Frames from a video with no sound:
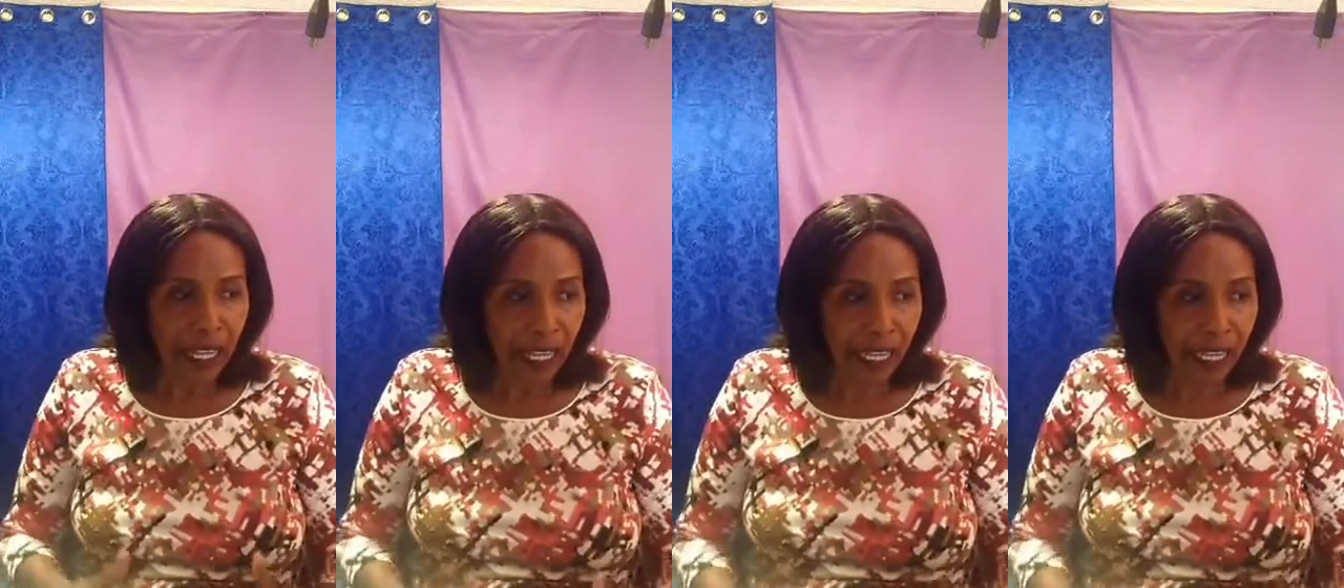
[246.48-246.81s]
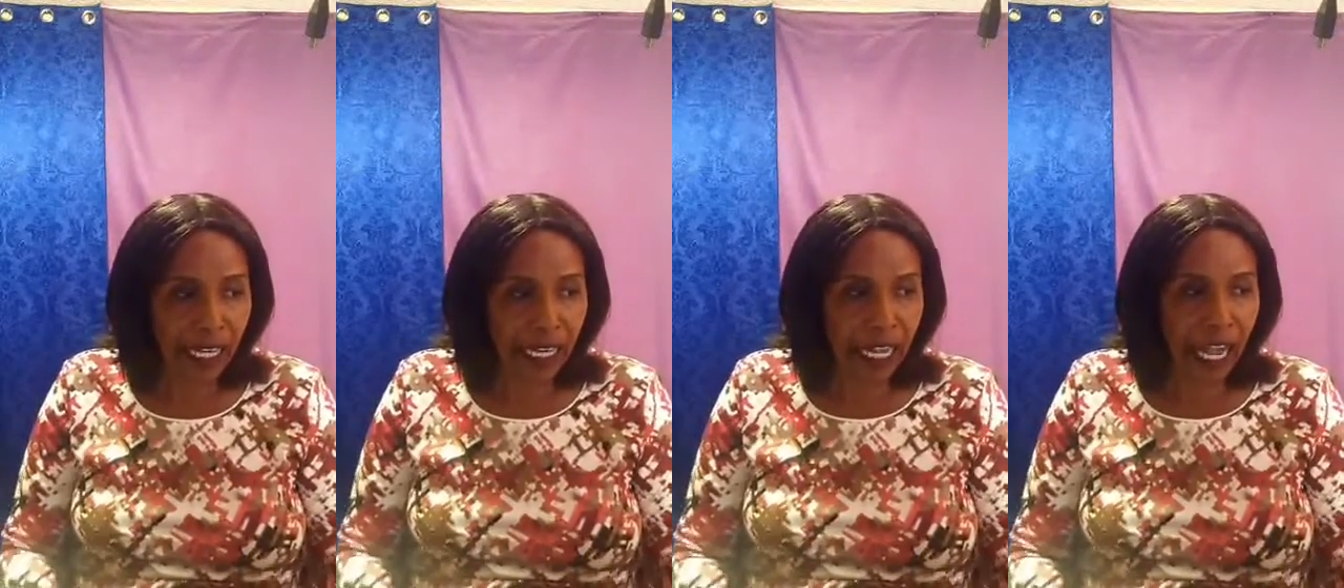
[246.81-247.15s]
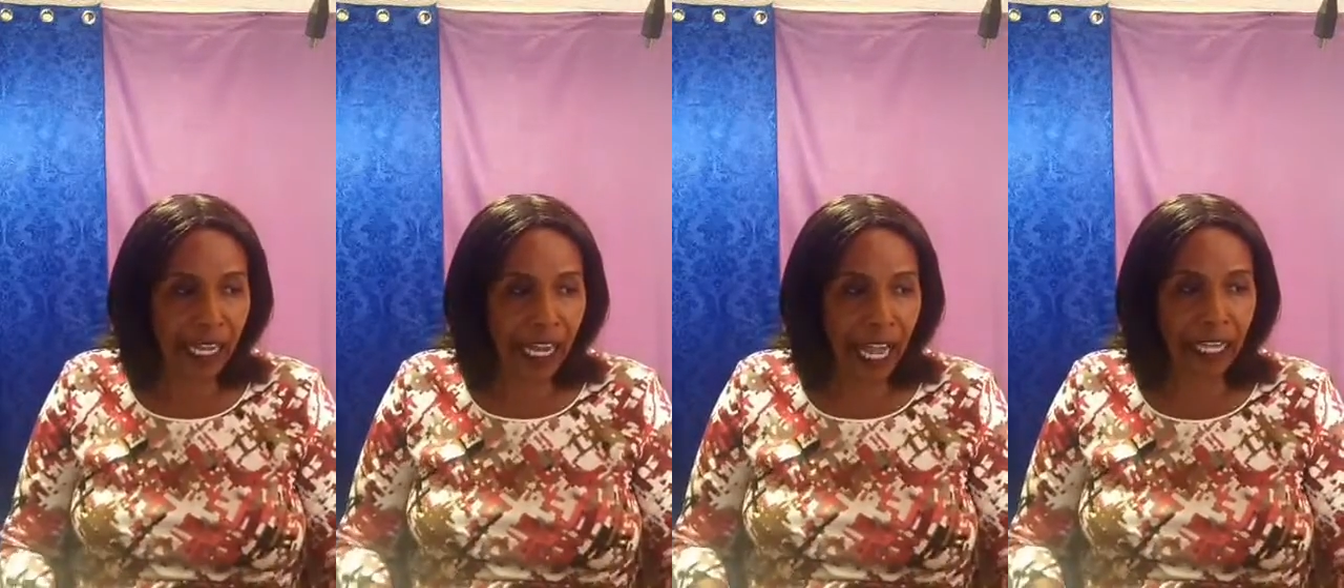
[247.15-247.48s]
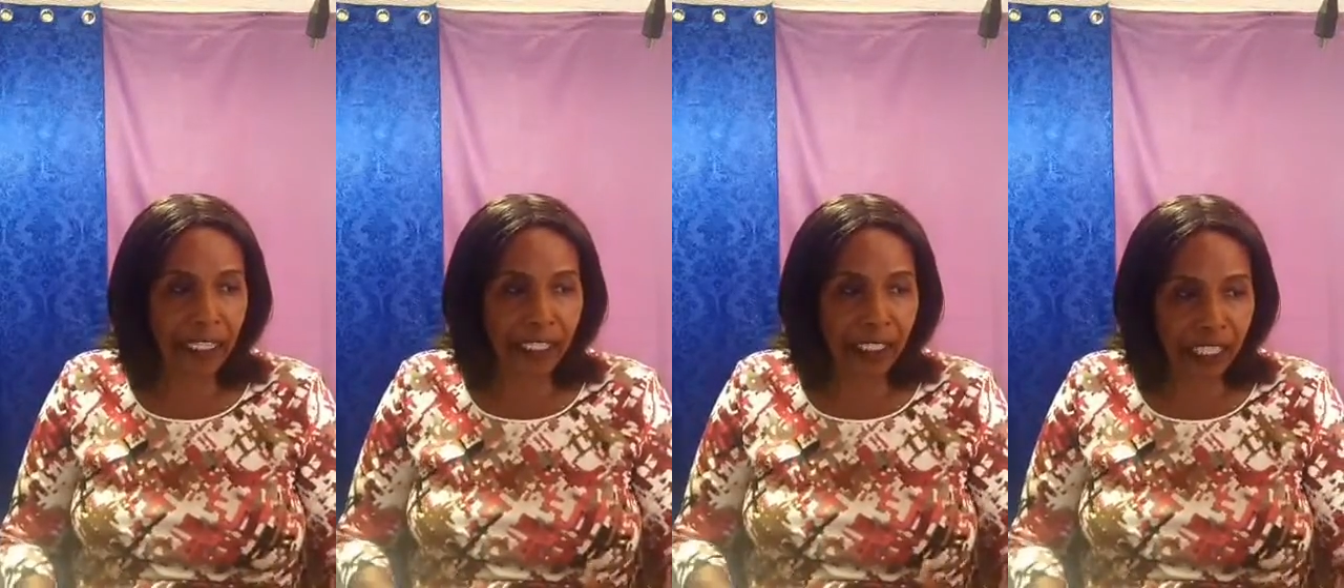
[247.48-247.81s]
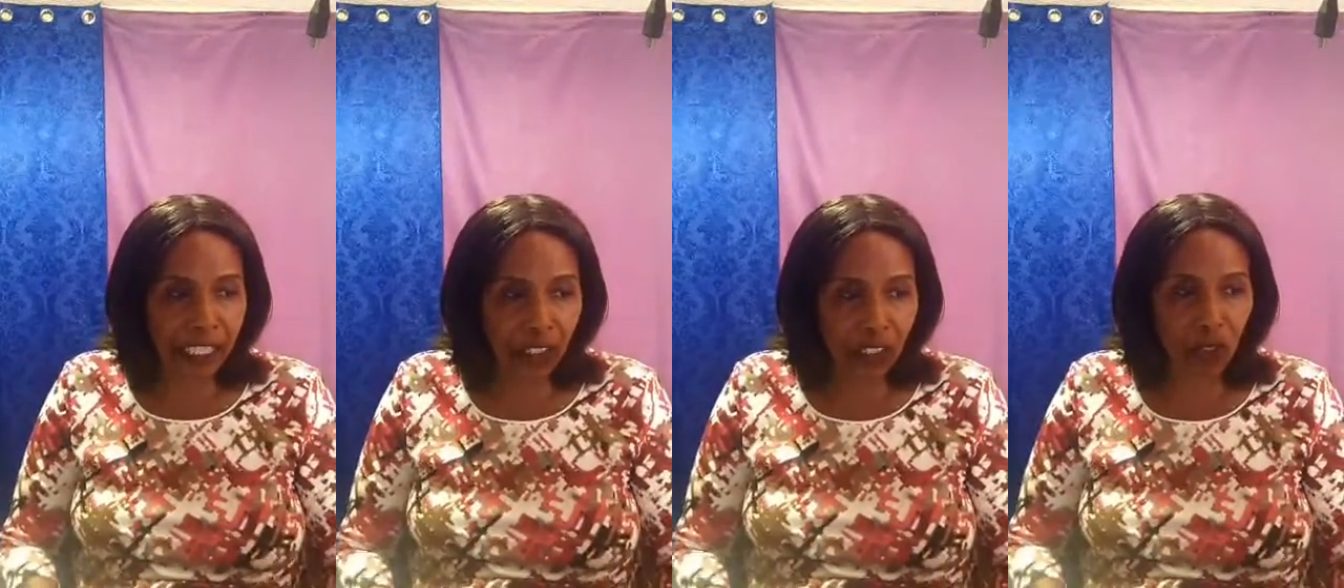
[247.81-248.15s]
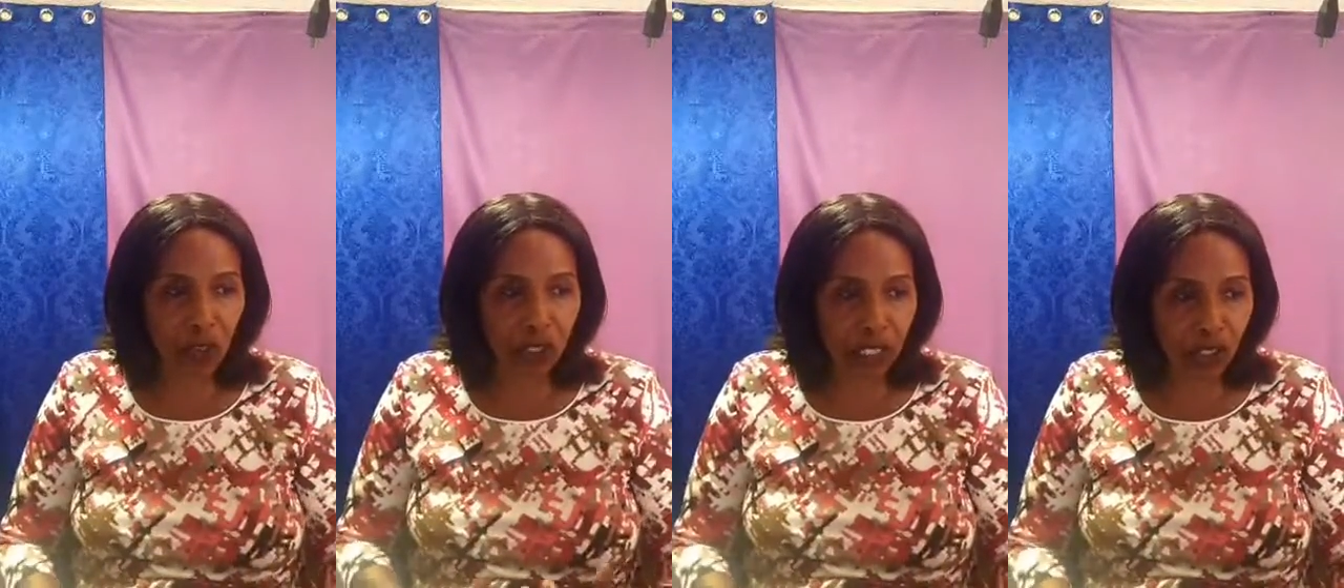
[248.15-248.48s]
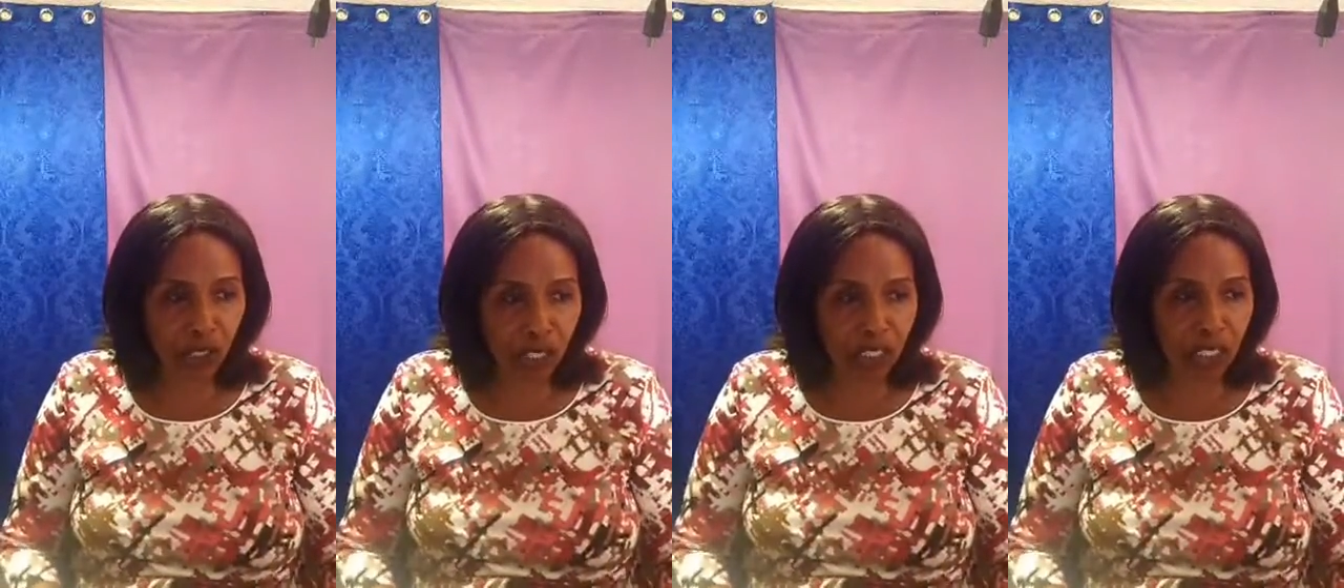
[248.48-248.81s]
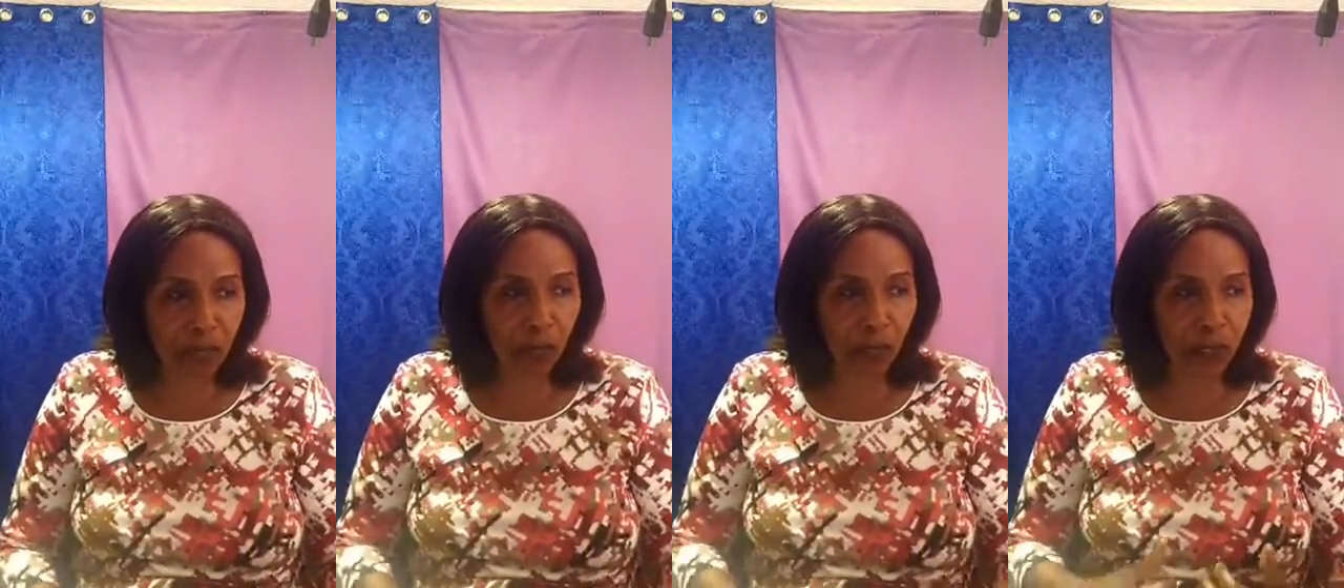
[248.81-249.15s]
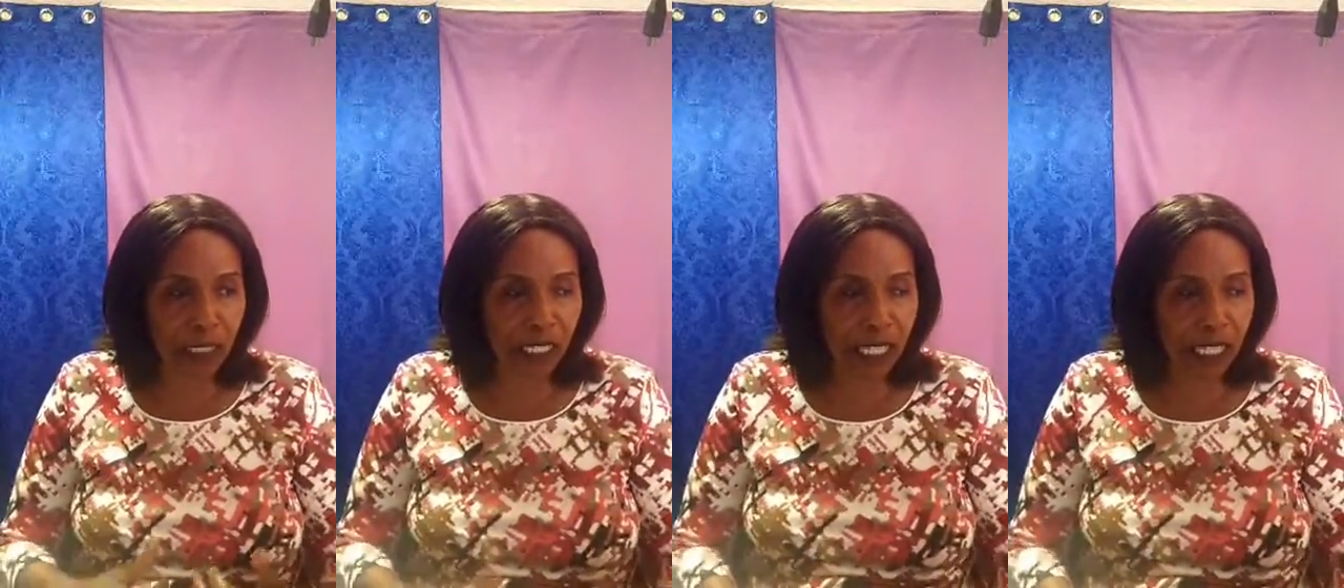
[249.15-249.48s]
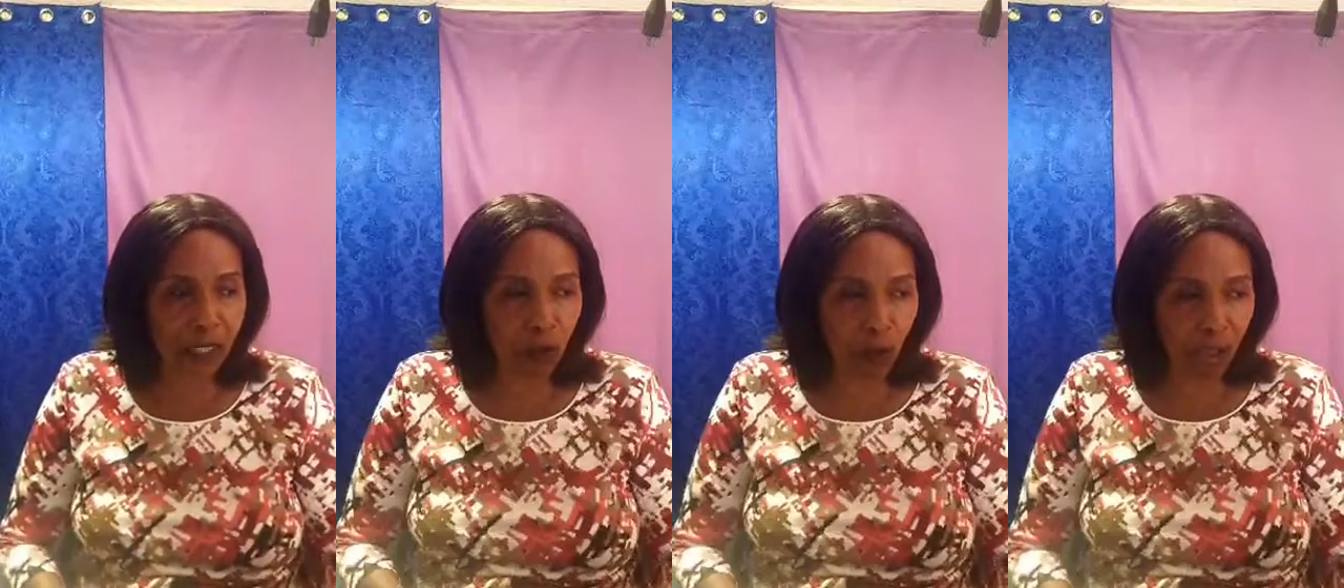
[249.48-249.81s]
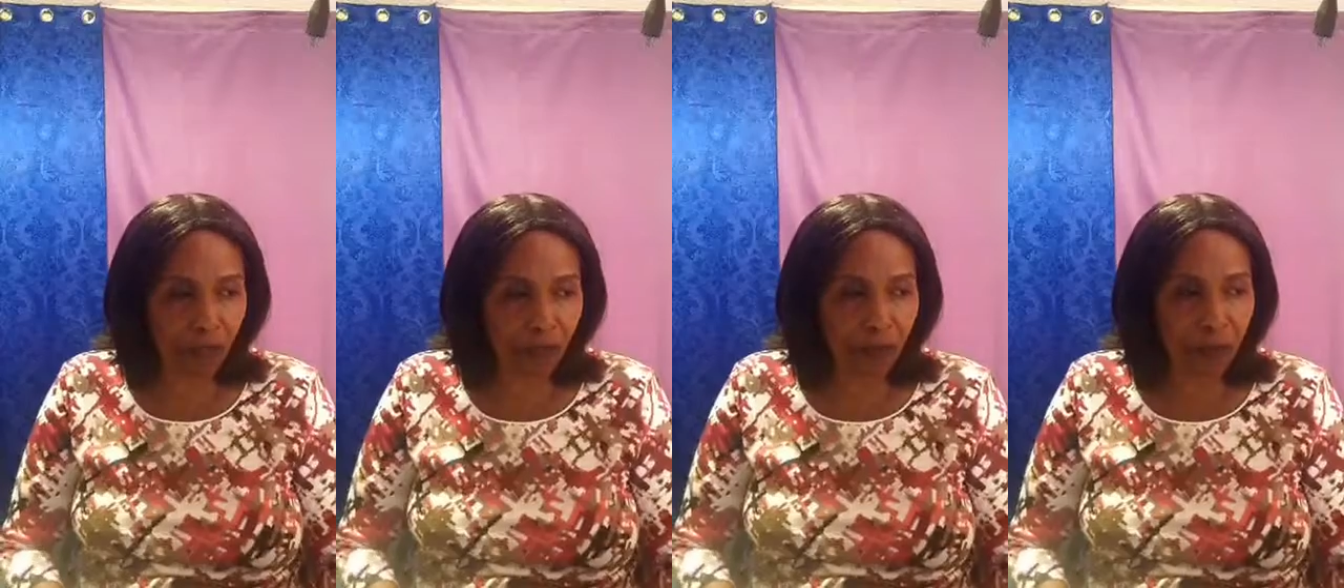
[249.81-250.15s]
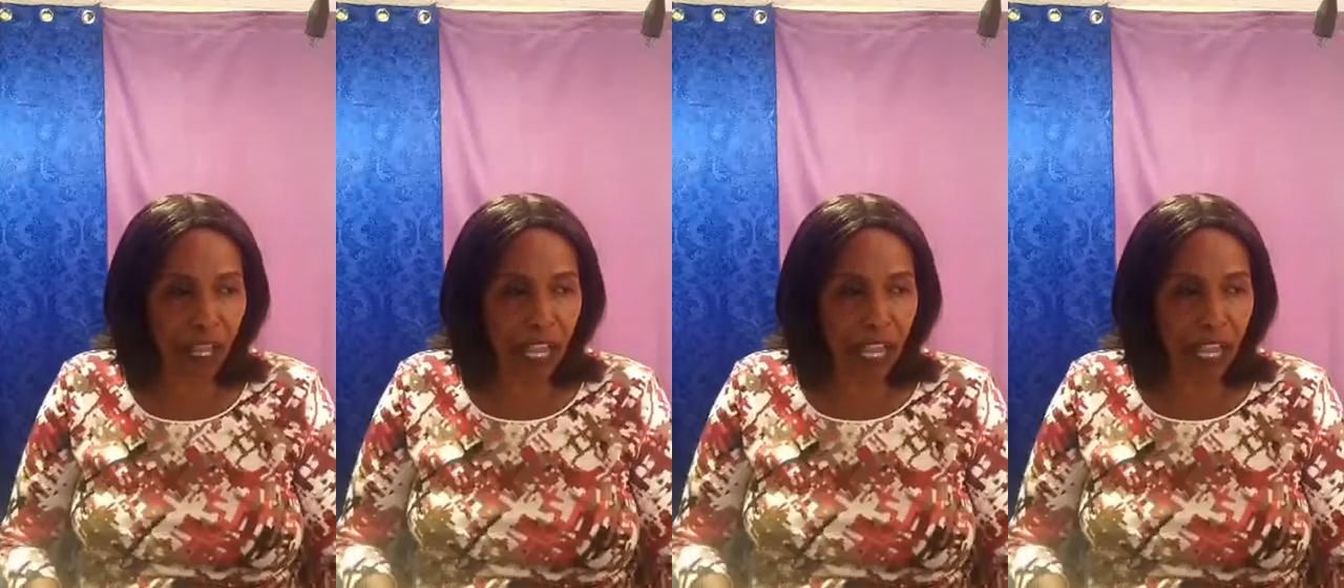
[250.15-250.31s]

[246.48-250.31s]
Elkanah had sexual relationship with his wife,